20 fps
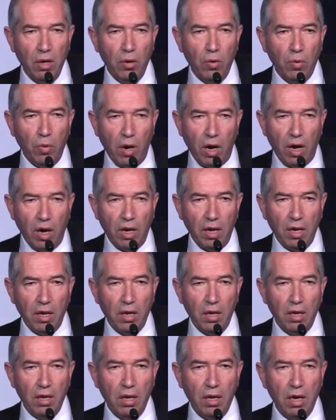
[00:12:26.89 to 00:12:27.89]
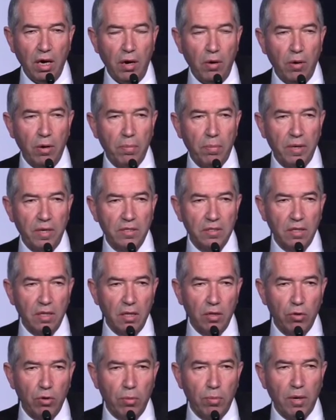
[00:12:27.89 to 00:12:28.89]
why our
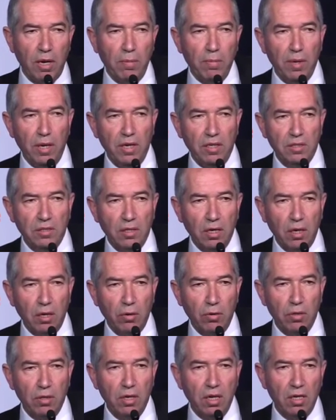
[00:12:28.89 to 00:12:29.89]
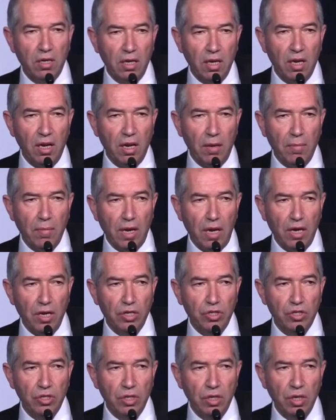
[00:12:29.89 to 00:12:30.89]
president or prime minister could not really
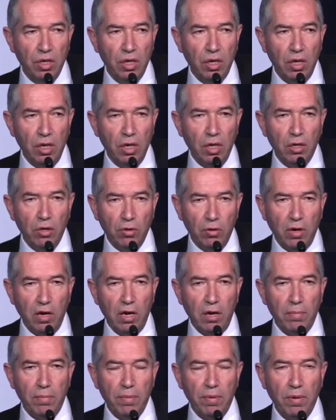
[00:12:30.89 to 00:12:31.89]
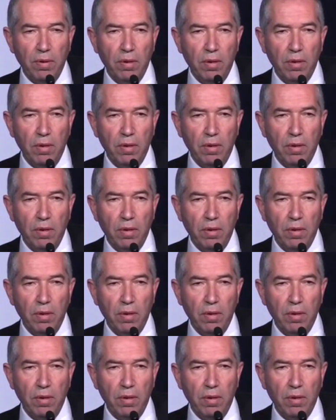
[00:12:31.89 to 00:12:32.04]
manage to help